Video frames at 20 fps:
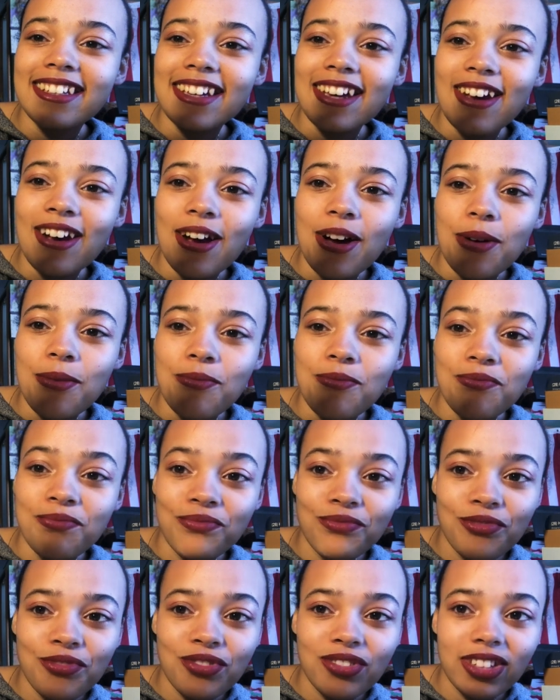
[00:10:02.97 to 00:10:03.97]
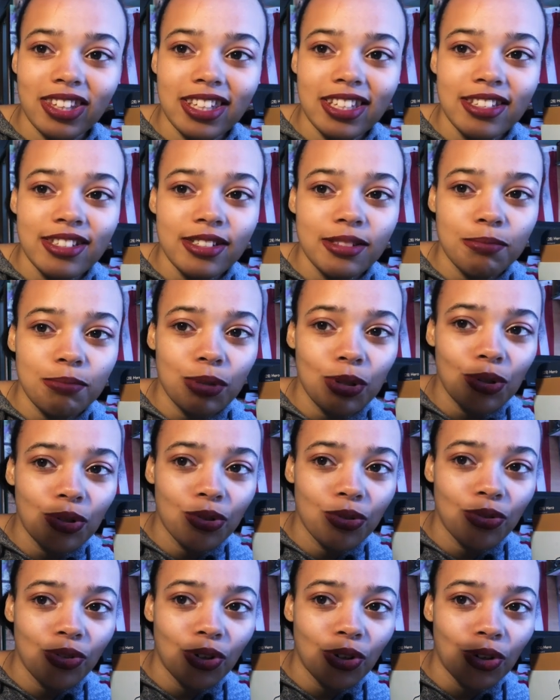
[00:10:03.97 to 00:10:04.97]
for this
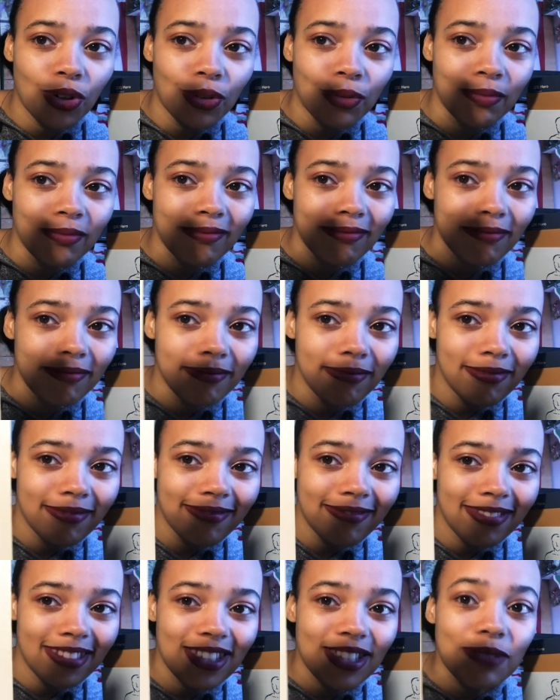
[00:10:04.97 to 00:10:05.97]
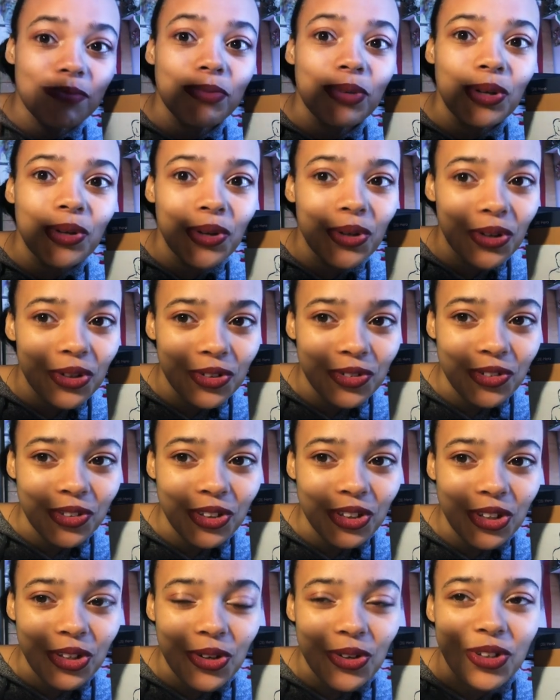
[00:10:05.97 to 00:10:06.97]
beautiful
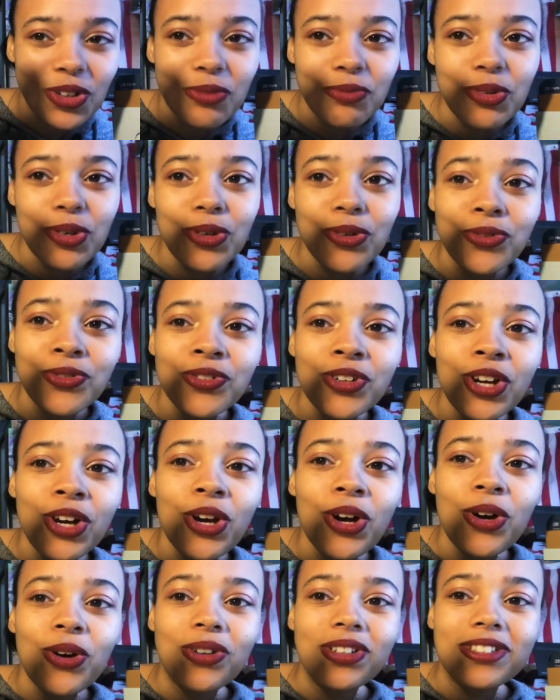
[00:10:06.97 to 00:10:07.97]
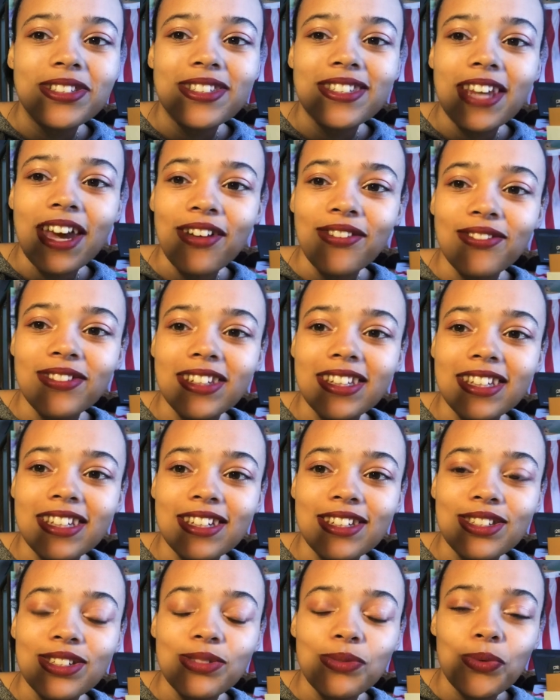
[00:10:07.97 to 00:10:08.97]
yoga move, which
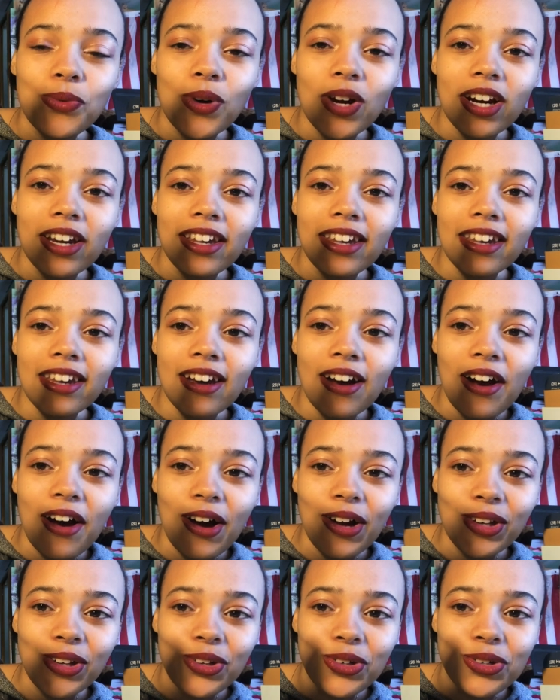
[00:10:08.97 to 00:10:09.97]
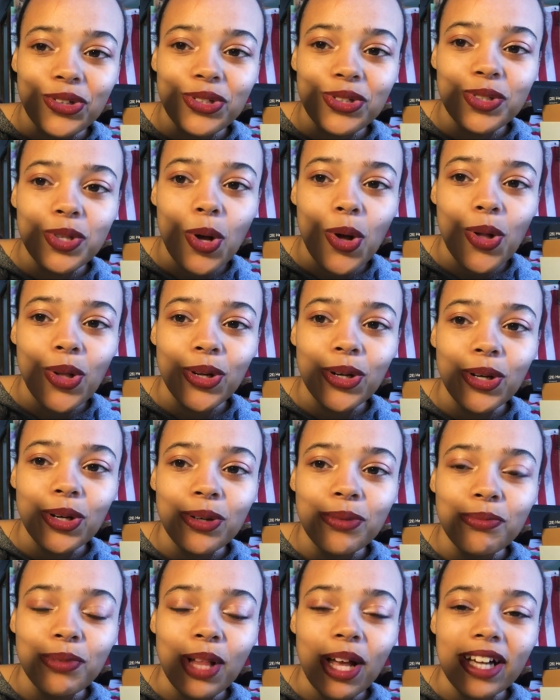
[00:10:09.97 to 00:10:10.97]
definitely is working on your
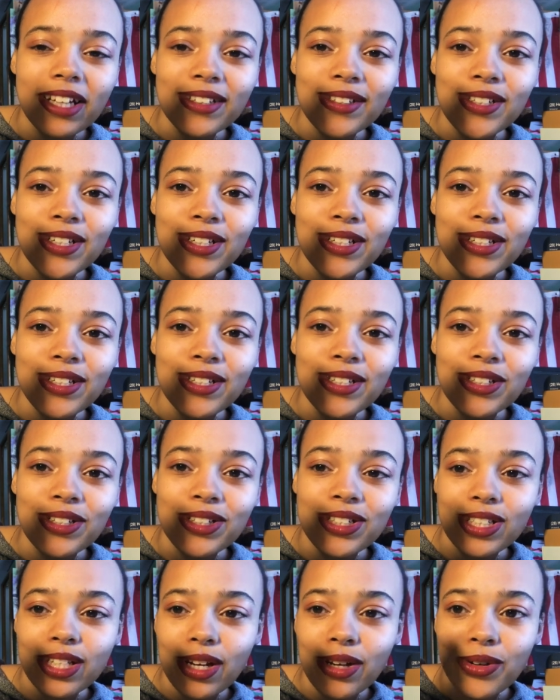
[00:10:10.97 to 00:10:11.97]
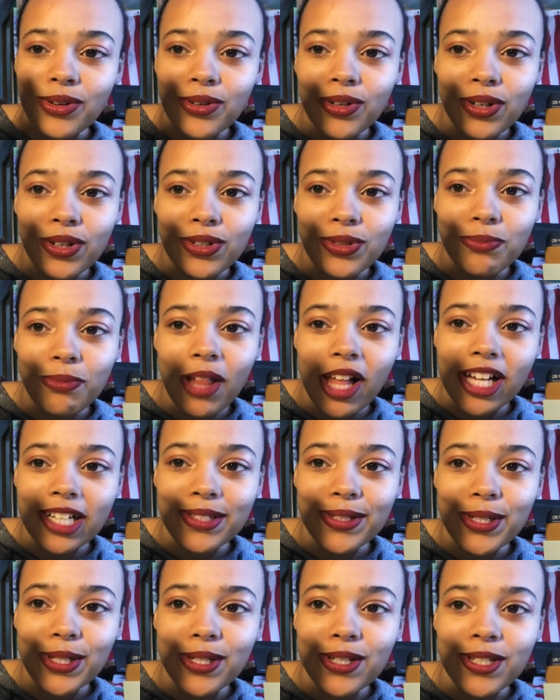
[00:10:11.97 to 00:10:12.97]
solar plexus, your sacral
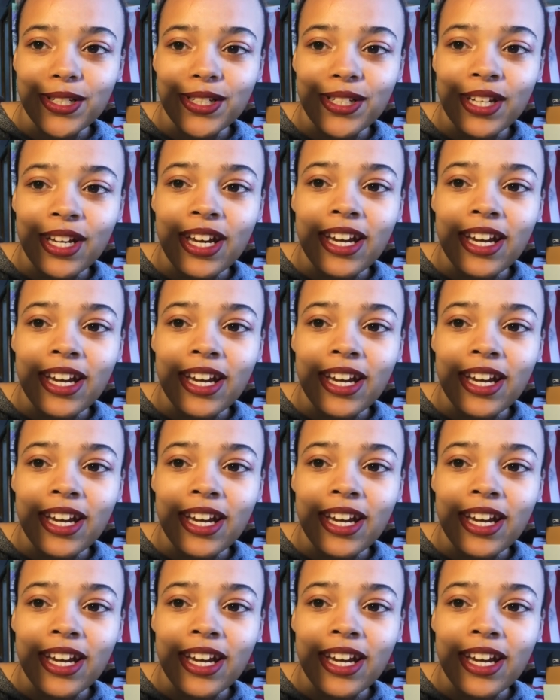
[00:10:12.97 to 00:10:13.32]
plexus,